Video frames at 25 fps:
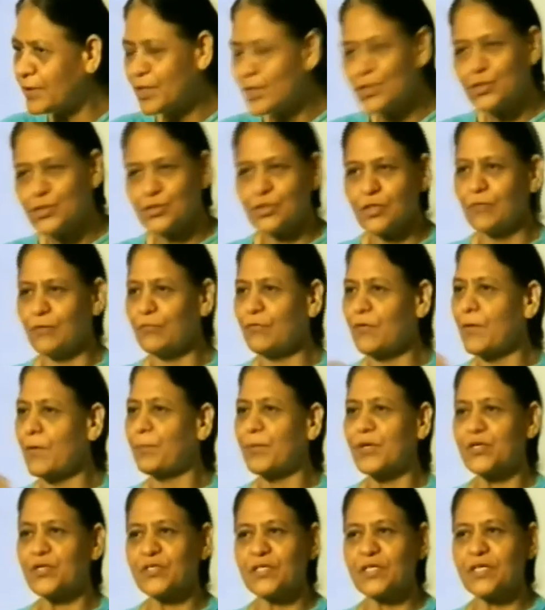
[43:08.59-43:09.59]
So if a
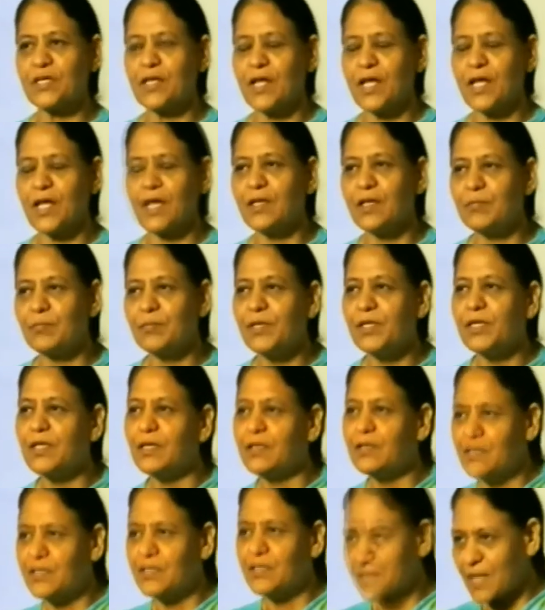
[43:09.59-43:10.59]
person can give me the
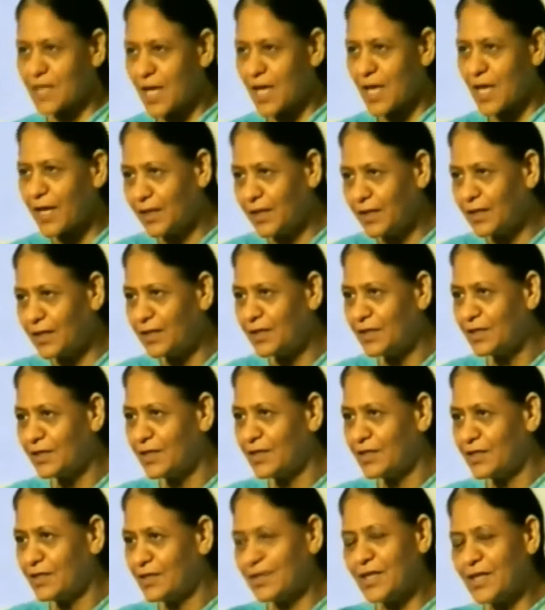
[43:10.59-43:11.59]
design,
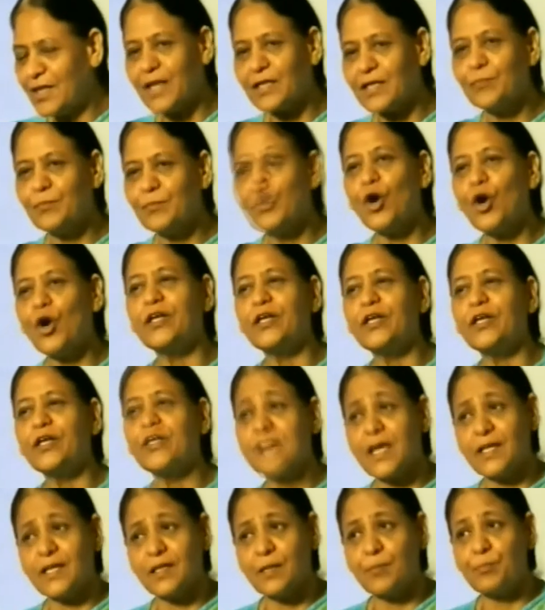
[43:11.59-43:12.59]
that, or
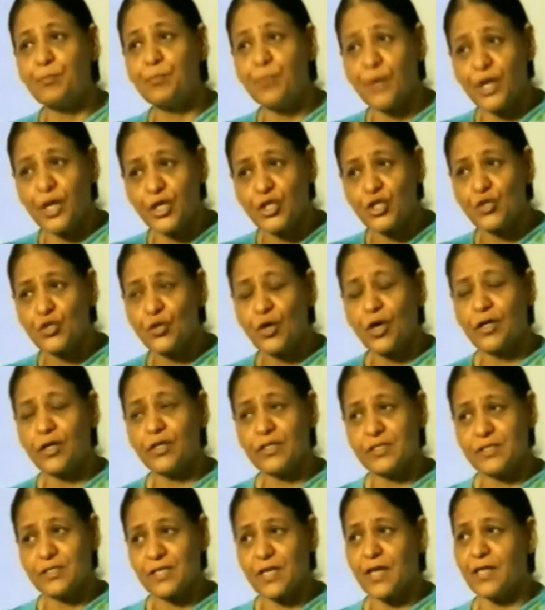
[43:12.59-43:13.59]
design a bridge or
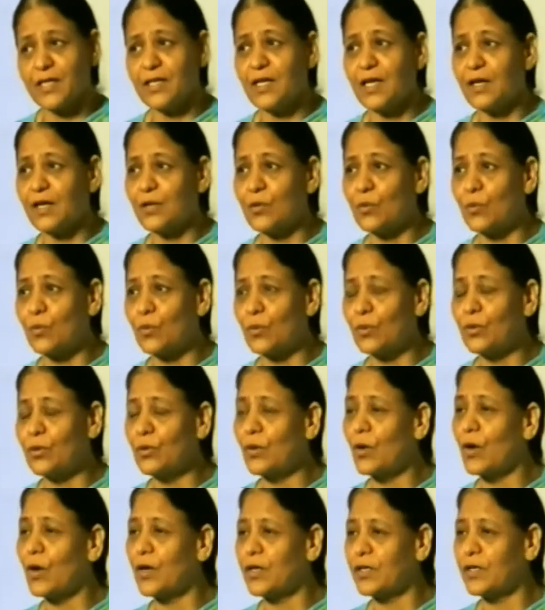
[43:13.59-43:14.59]
design a road
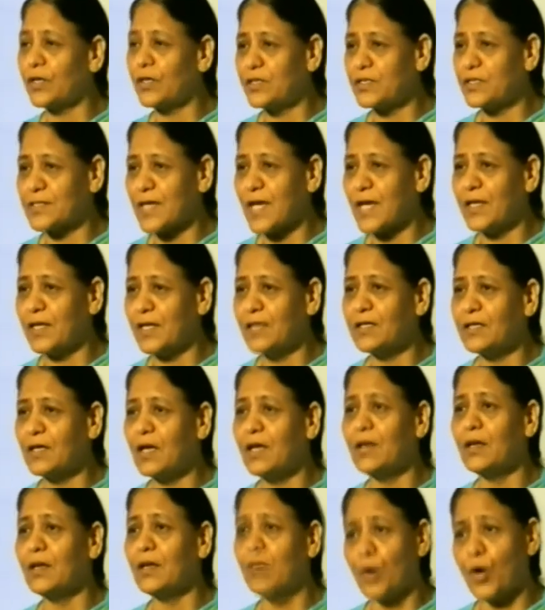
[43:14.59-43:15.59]
or design a
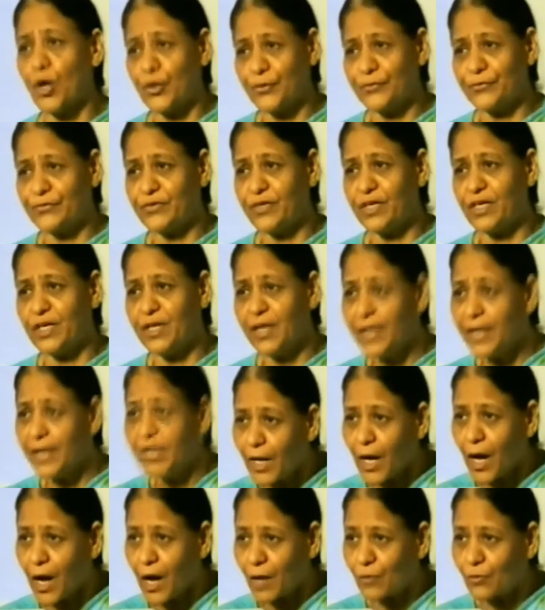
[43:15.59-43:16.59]
laboratory
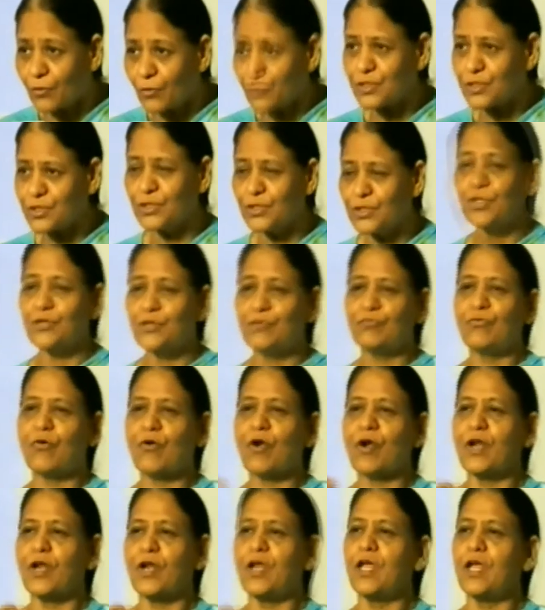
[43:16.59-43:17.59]
layout
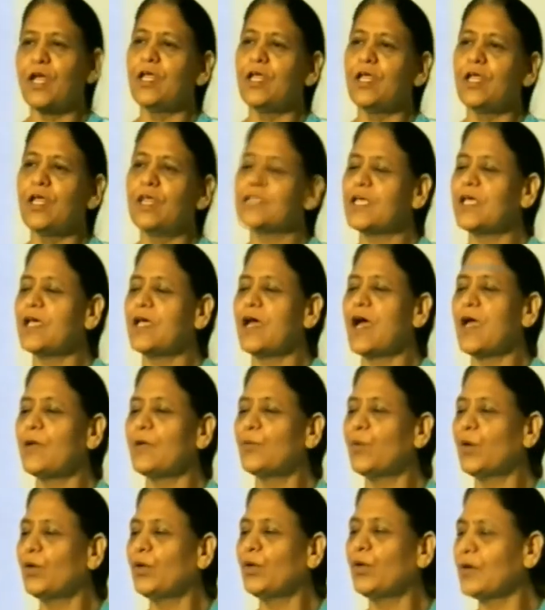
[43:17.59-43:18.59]
for a, say I
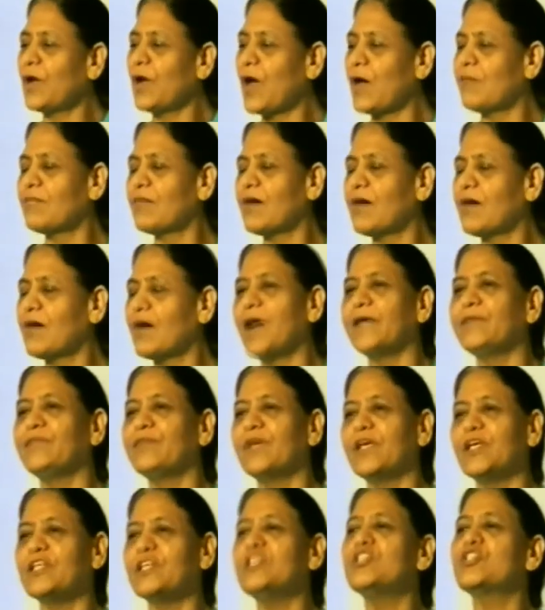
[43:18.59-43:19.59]
want to have a
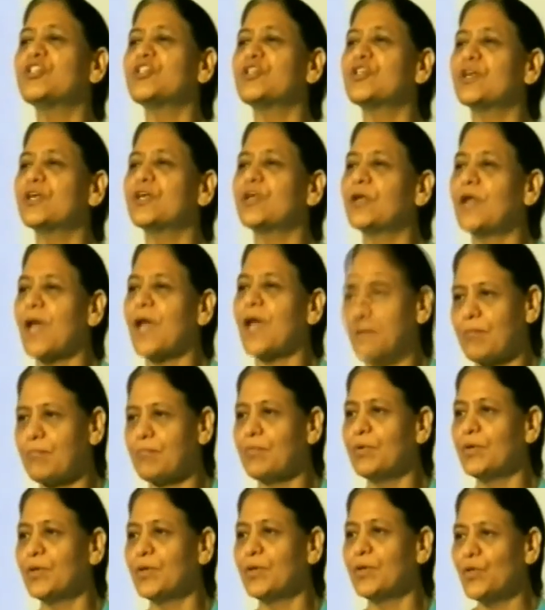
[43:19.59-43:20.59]
highway engineering lab.
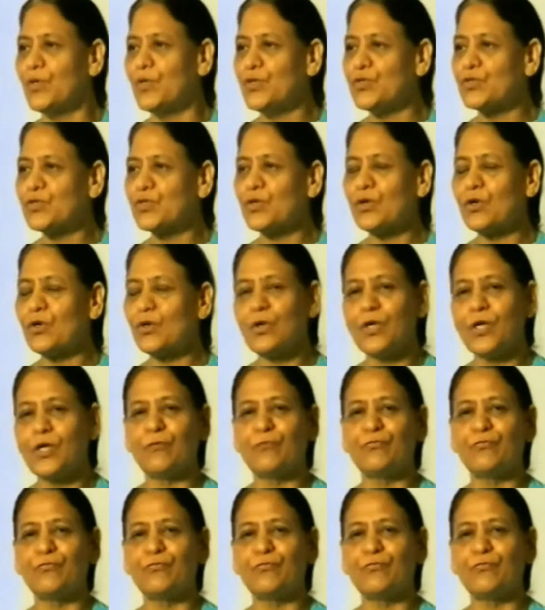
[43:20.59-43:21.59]
So
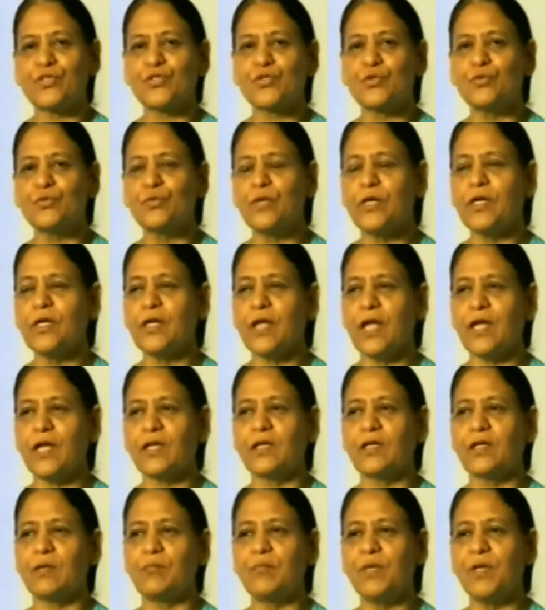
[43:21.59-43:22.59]
if a student can
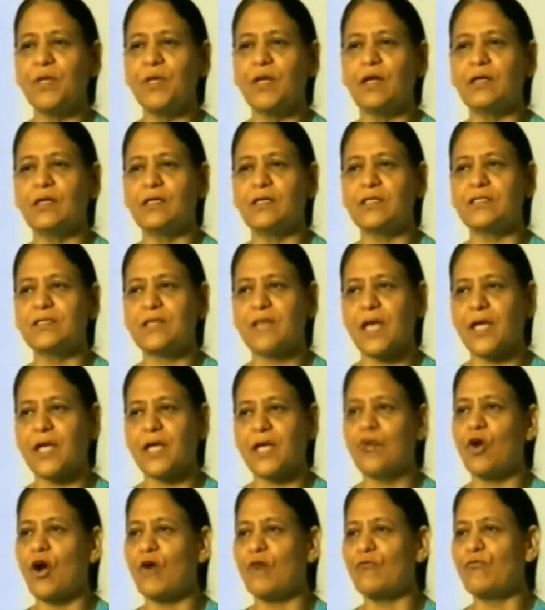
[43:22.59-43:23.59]
give me a design
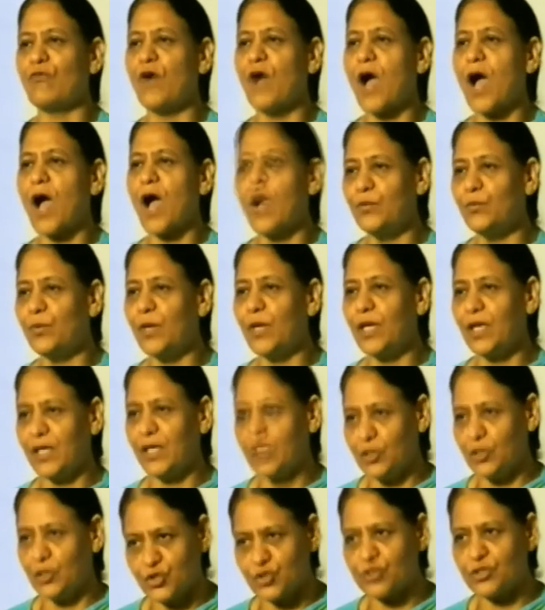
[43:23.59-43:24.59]
of highway
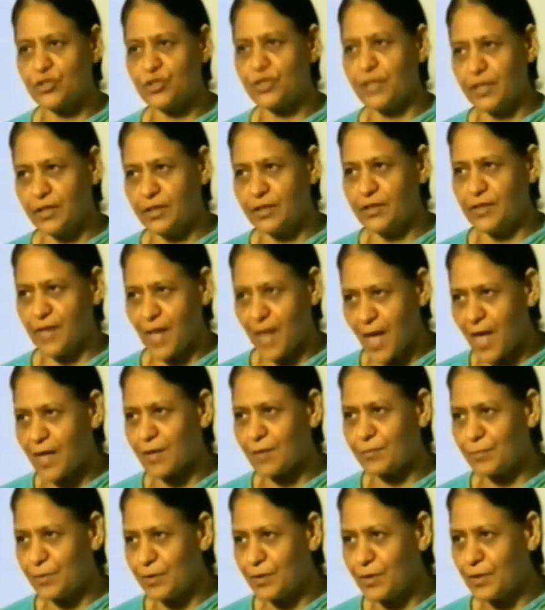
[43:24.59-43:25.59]
engineering
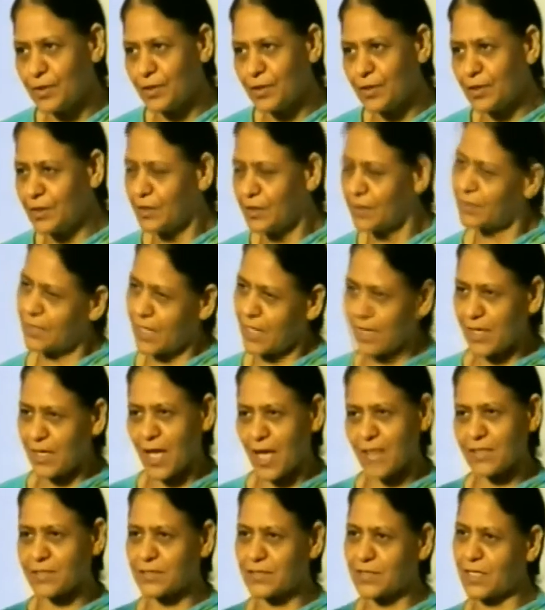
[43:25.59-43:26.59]
lab, then
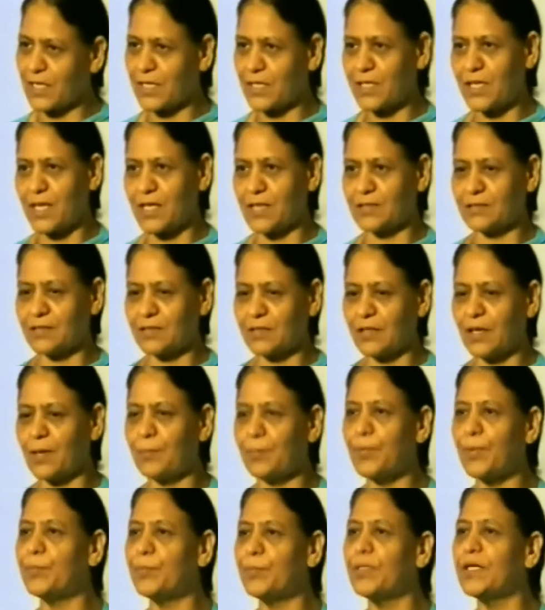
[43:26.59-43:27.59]
I say he has the
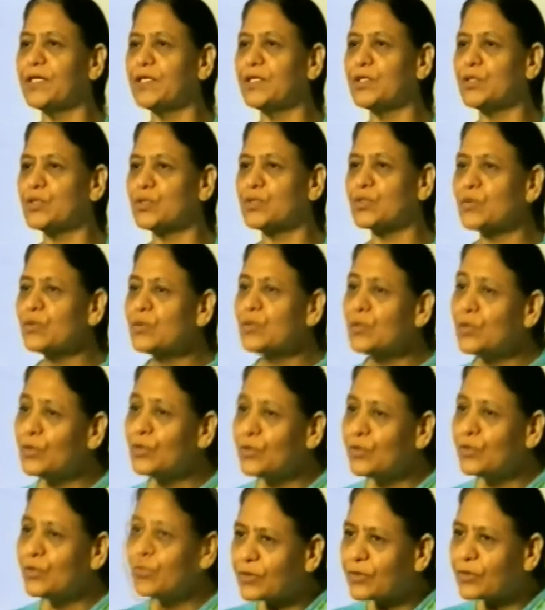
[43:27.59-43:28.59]
capability to
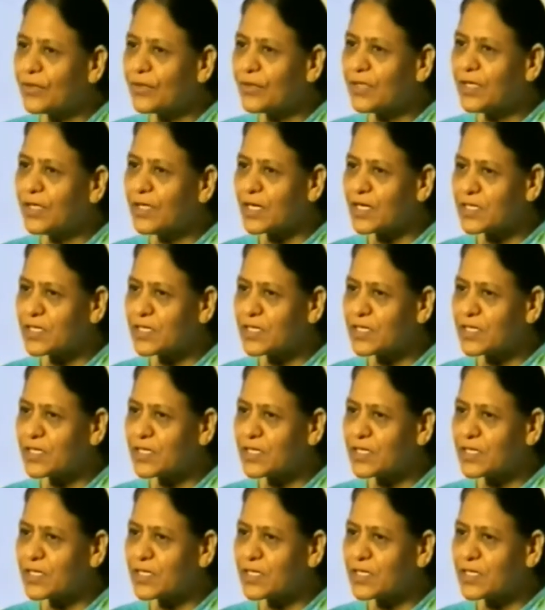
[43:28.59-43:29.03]
create.